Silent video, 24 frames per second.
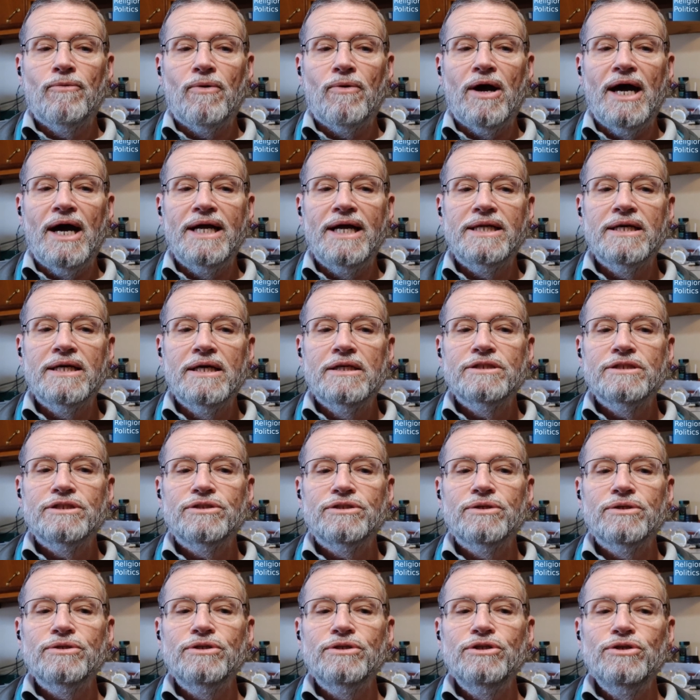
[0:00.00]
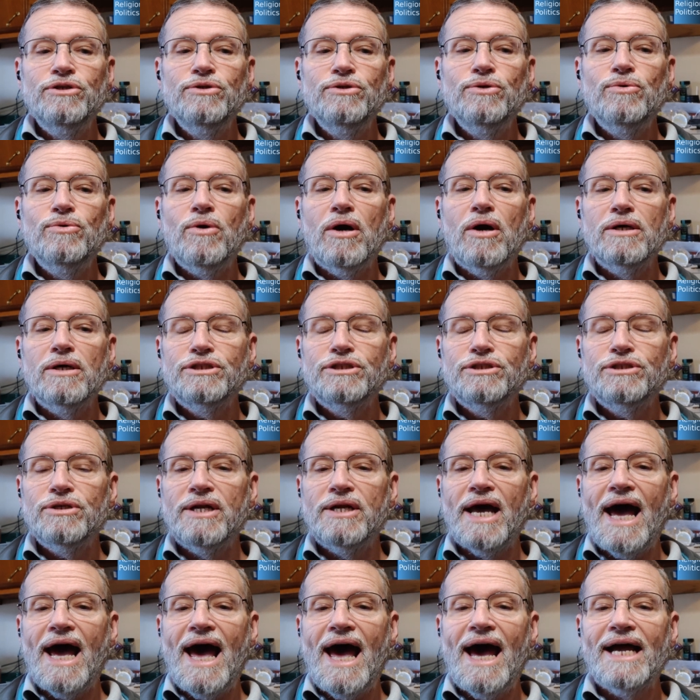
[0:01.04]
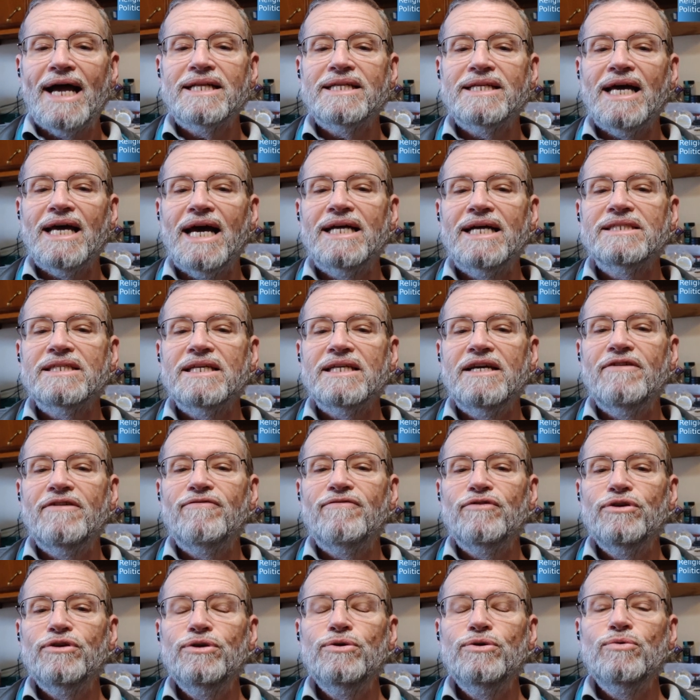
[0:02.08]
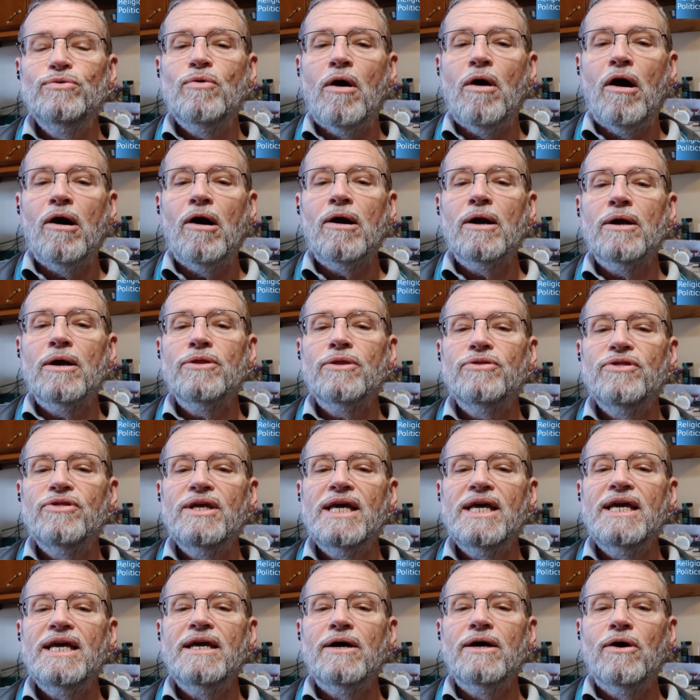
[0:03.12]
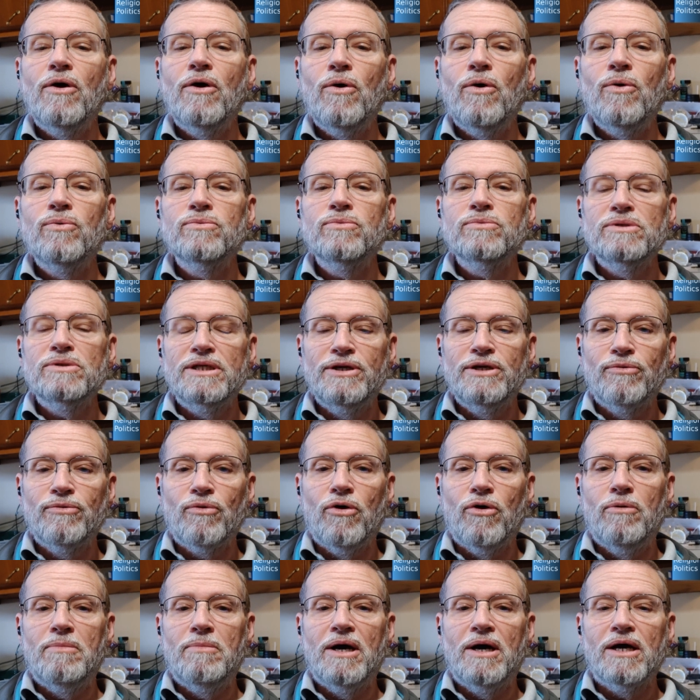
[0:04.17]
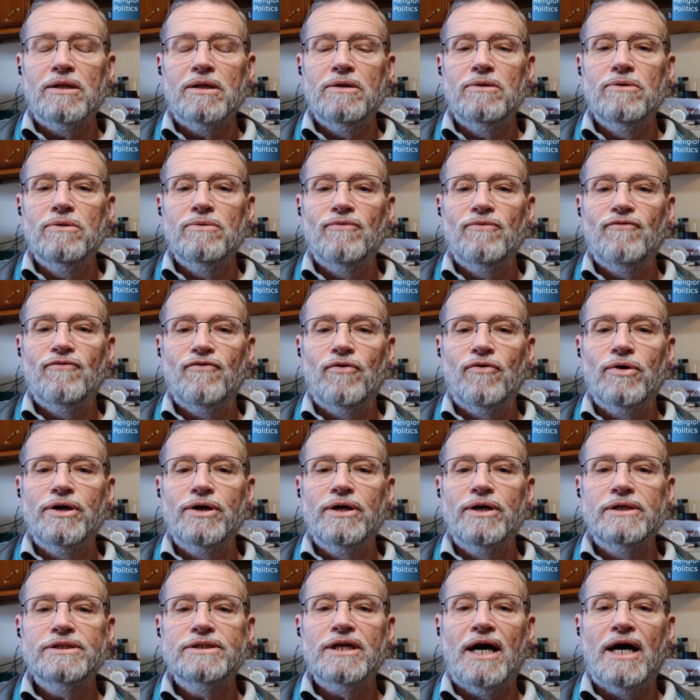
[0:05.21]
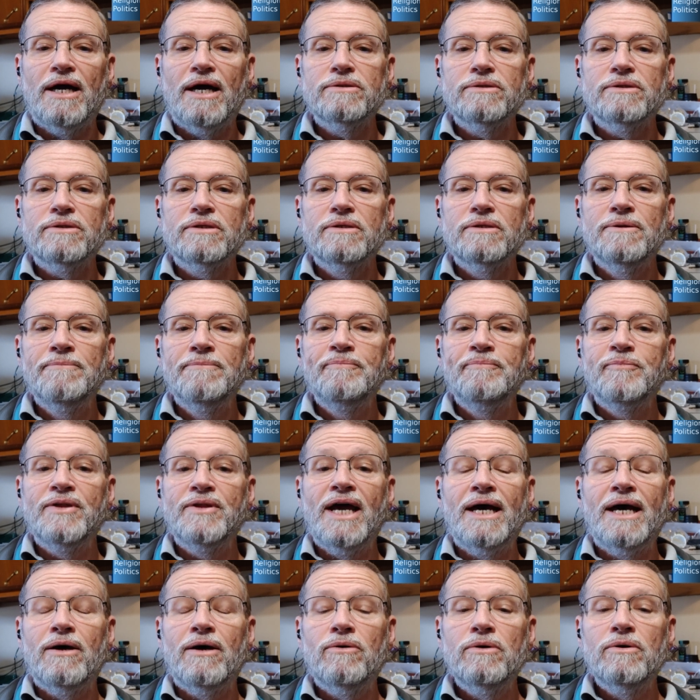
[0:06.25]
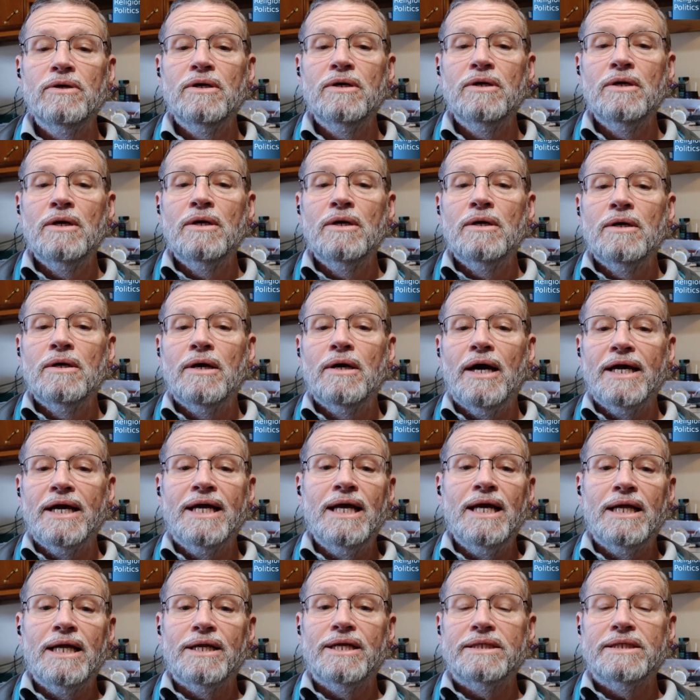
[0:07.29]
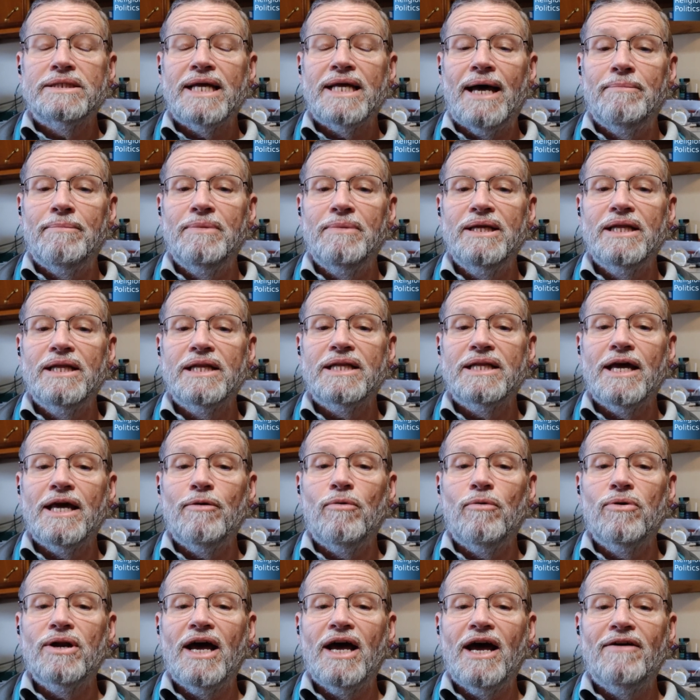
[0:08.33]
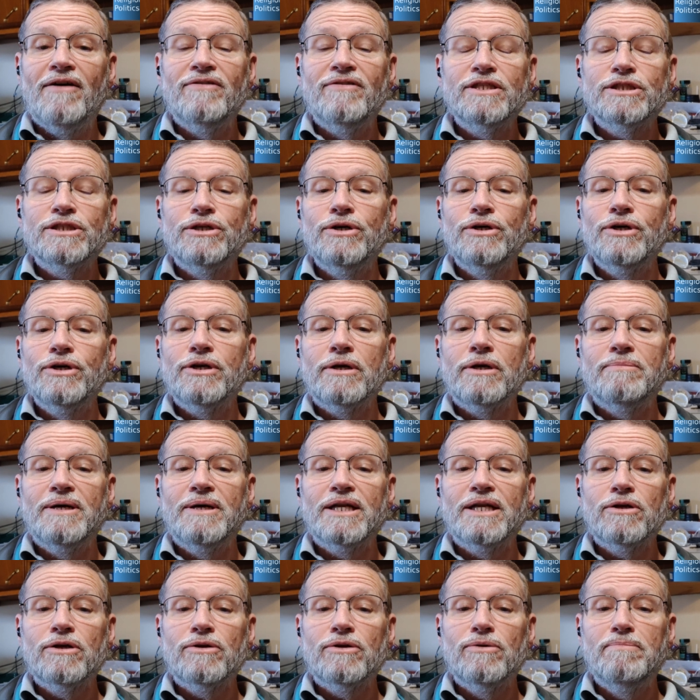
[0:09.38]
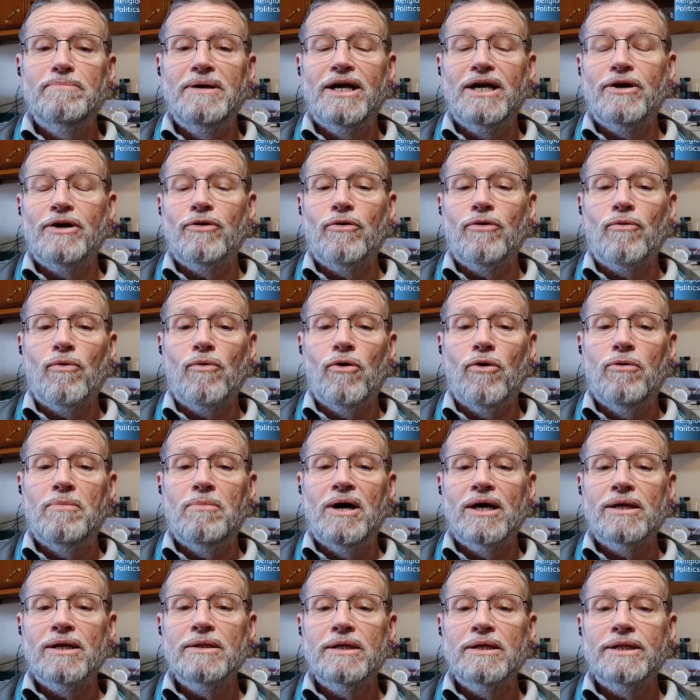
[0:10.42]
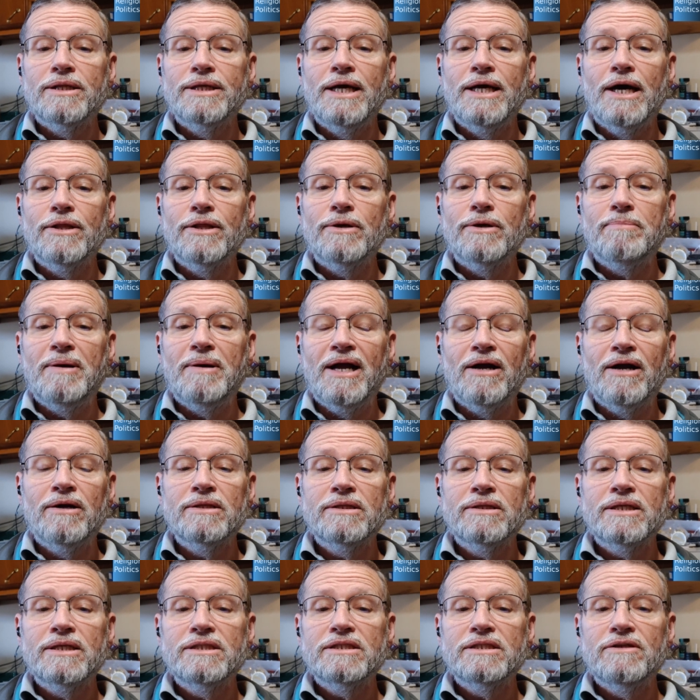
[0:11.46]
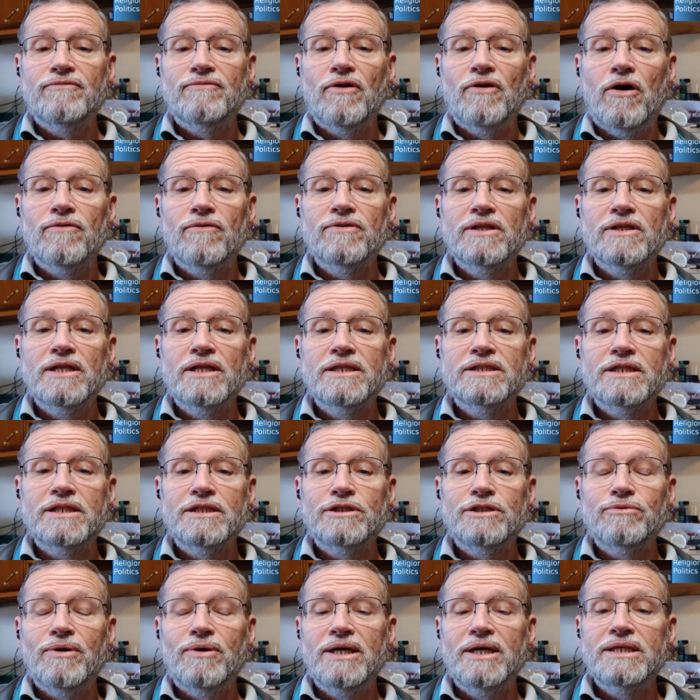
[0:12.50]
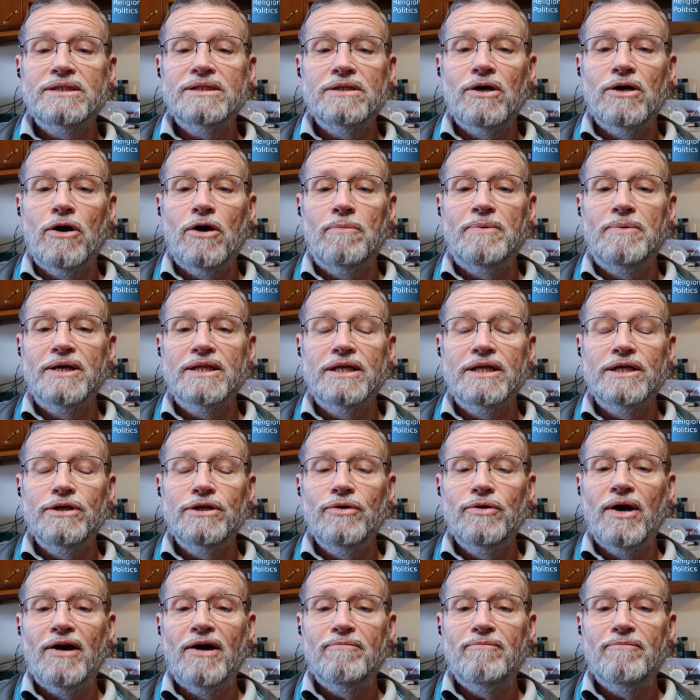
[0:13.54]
right? So you should act as if you are the only role model for your child. Now, again, does that mean that they won't have as good or better a role model than the other parent that's involved in the situation, hoping that you